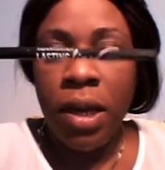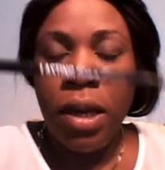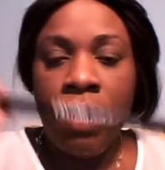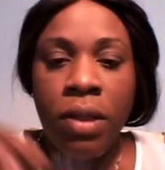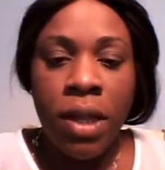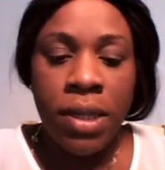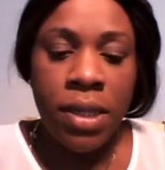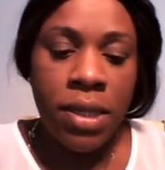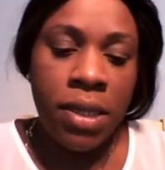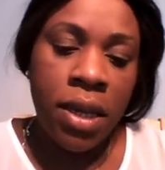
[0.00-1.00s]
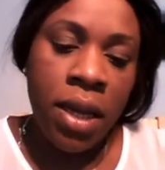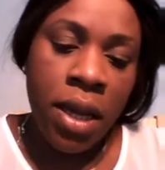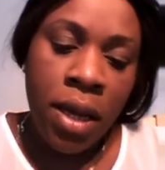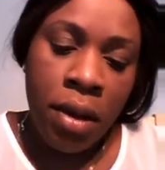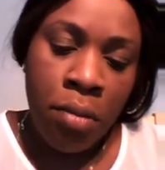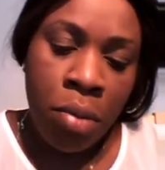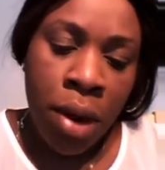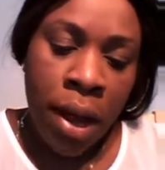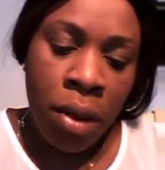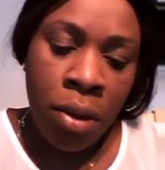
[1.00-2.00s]
I got this
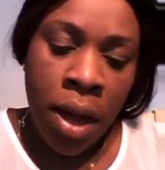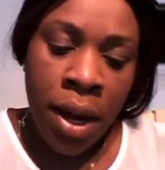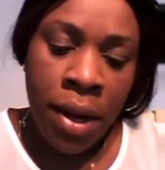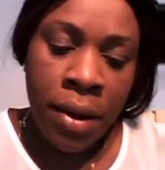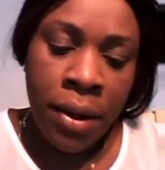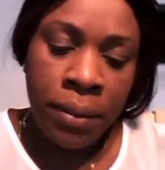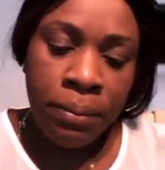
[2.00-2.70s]
brow liner.